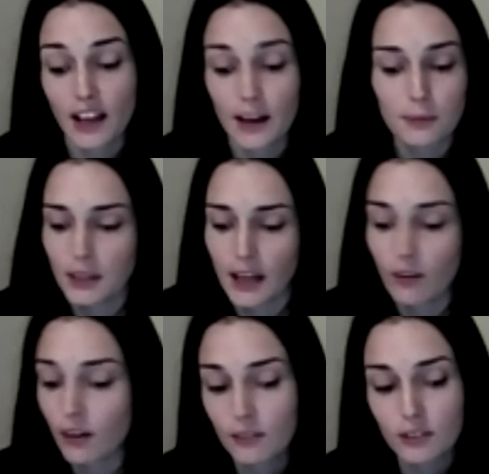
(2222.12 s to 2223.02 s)
but now
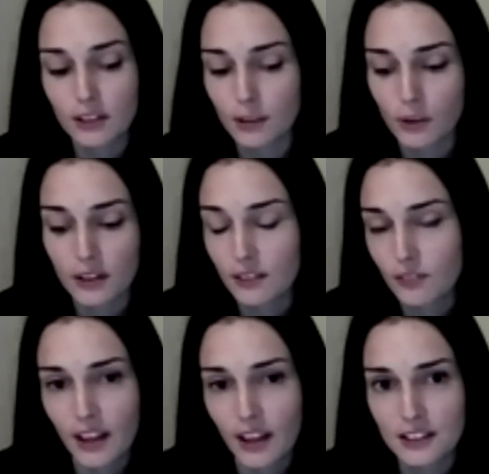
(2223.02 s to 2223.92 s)
I really want to live
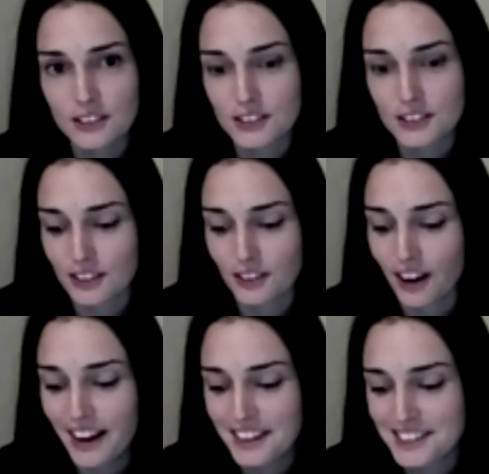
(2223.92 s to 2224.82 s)
there because it's so
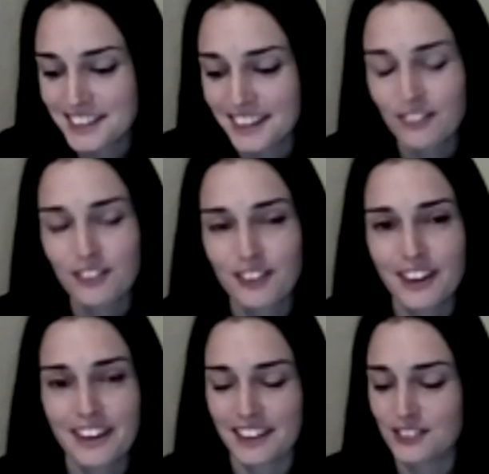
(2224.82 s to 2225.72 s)
nice, and everyone
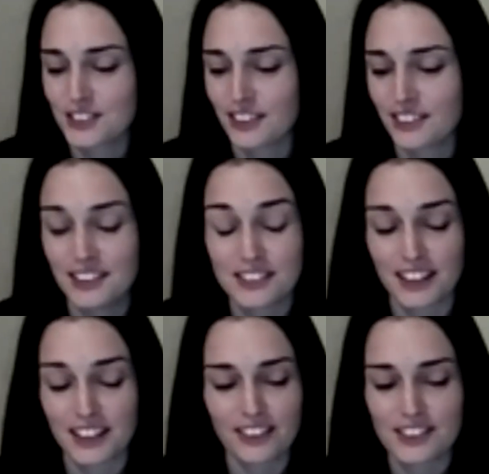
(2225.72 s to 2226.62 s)
that is
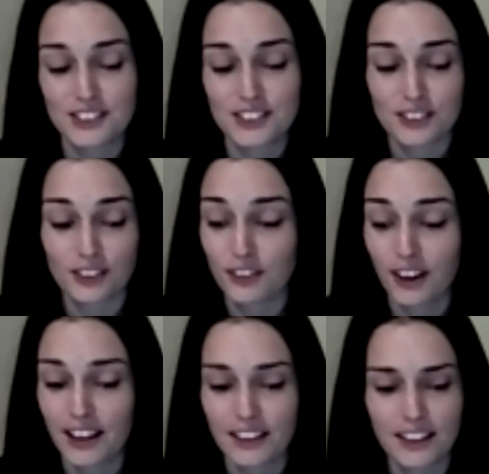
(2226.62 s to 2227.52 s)
there is just so
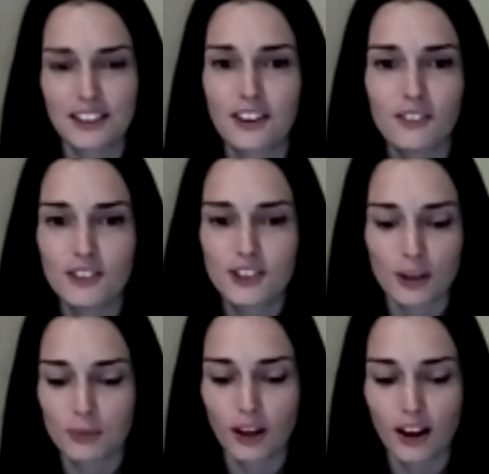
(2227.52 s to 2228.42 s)
great. Like the coffee shop
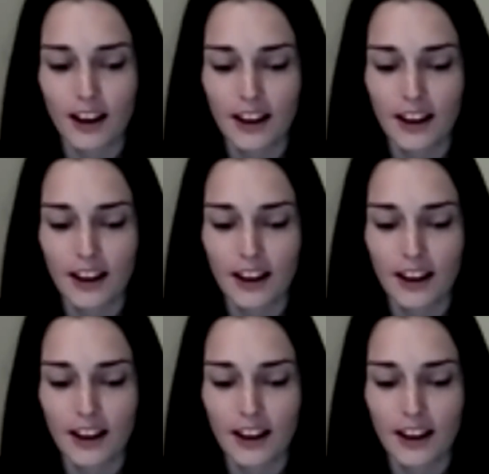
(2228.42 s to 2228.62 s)
guy,